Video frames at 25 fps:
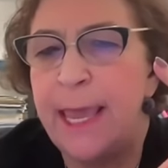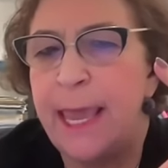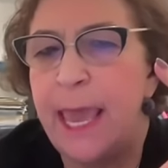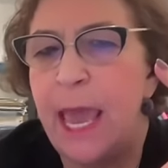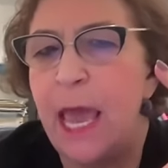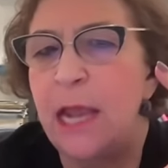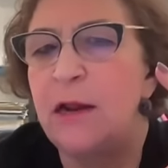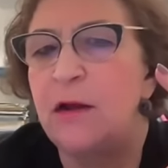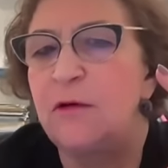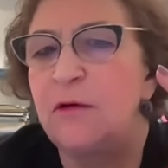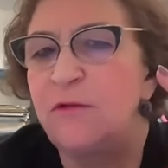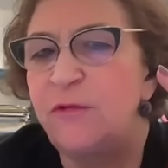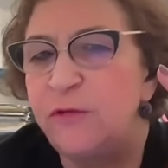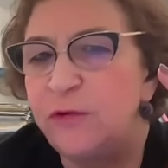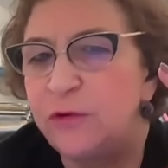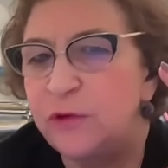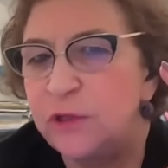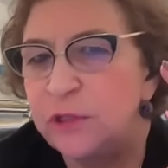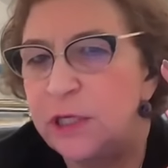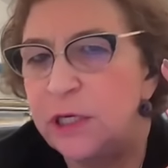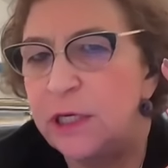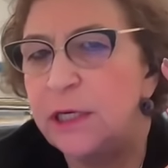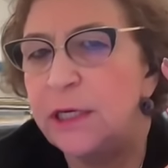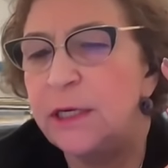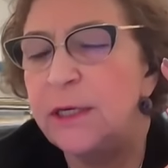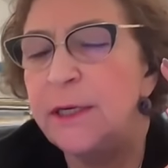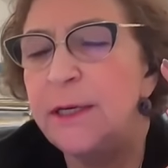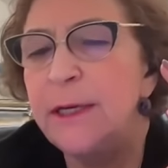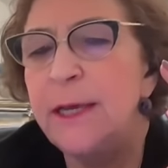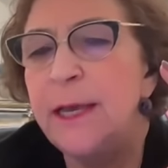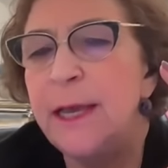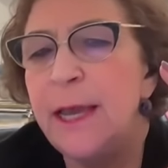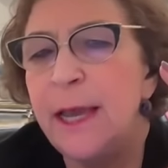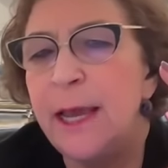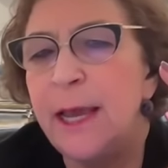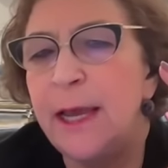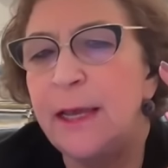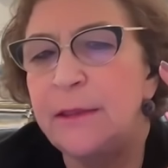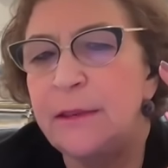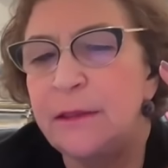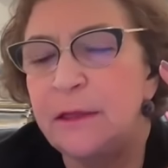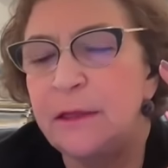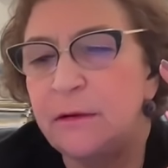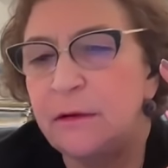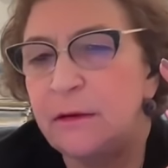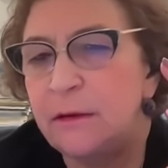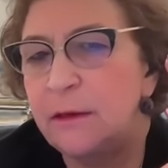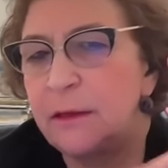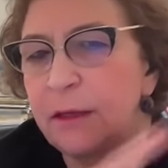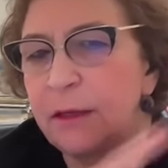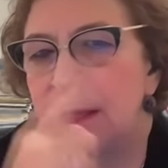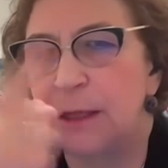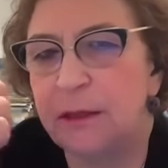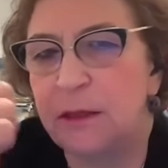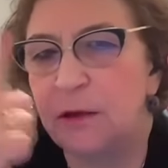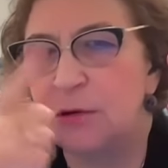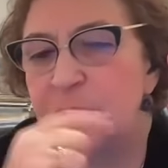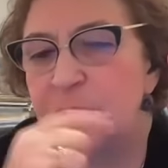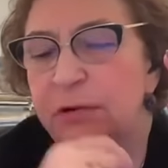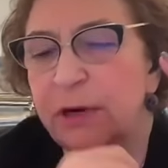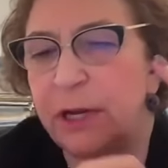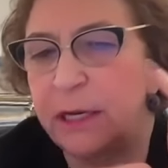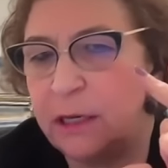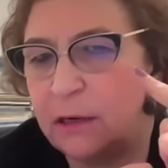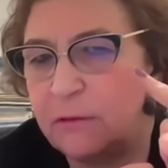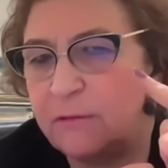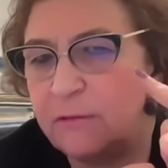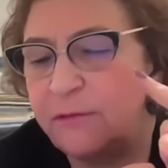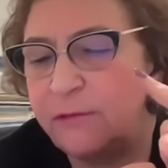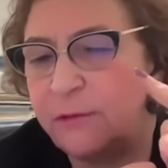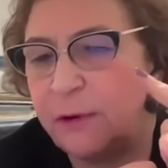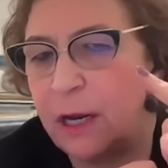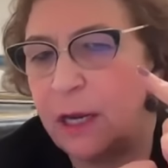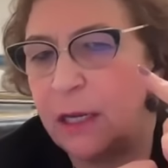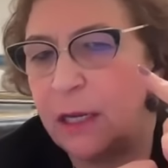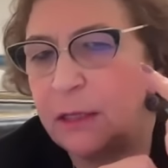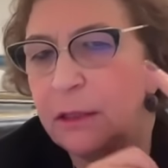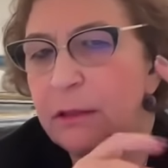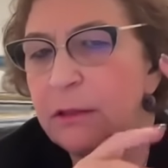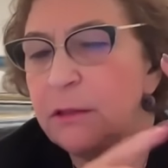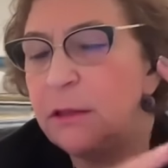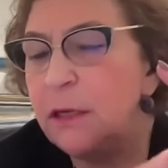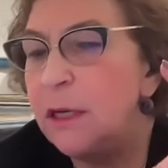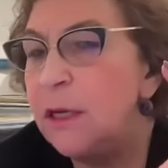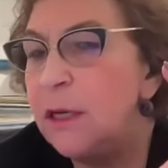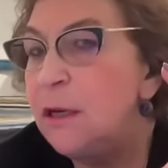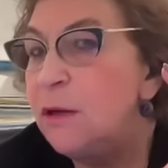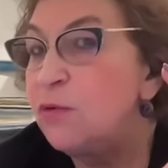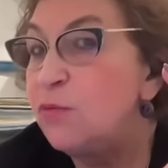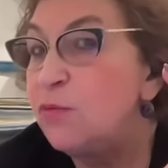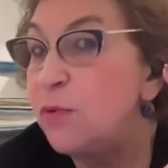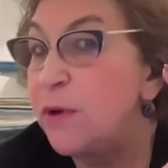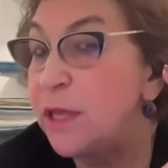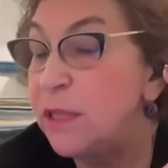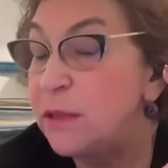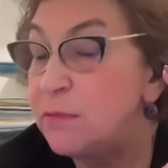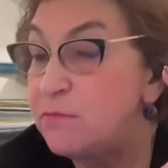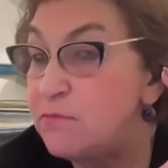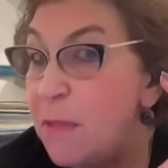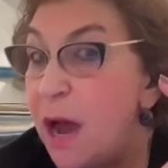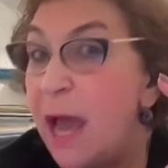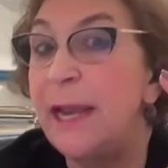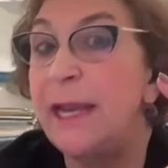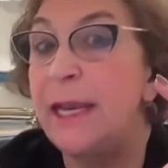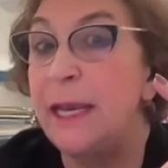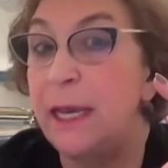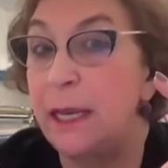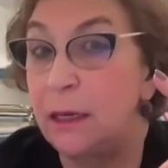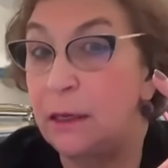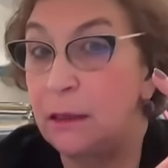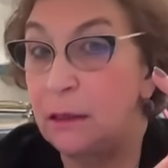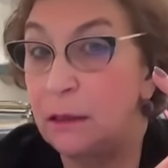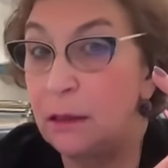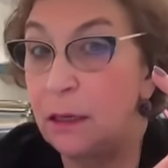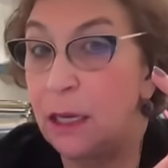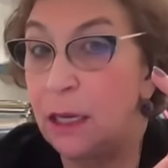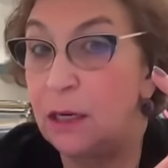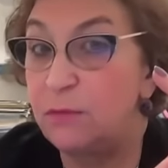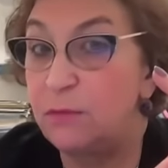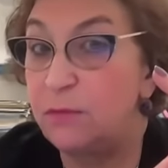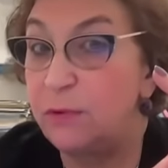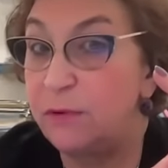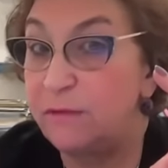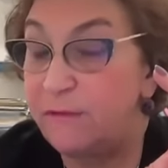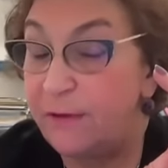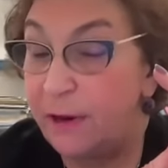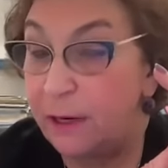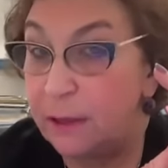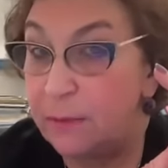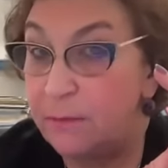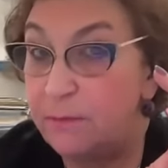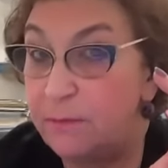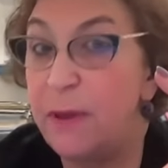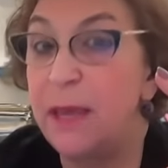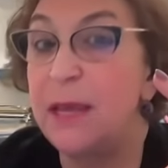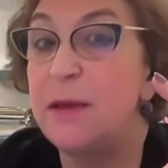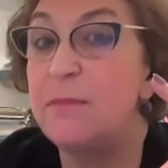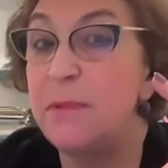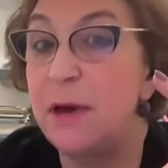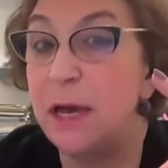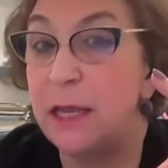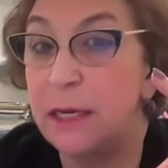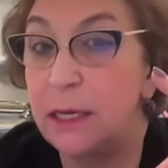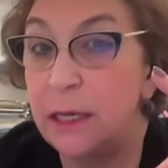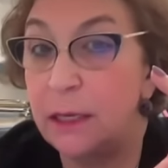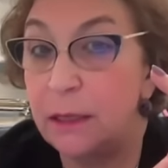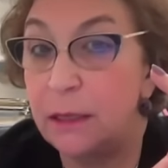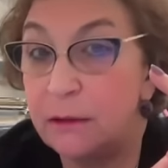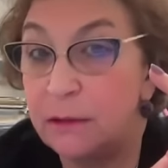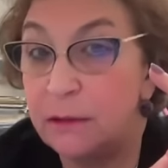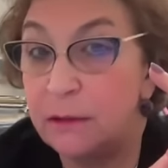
cannon fodder at the at the Ukrainian front with money and with very big money.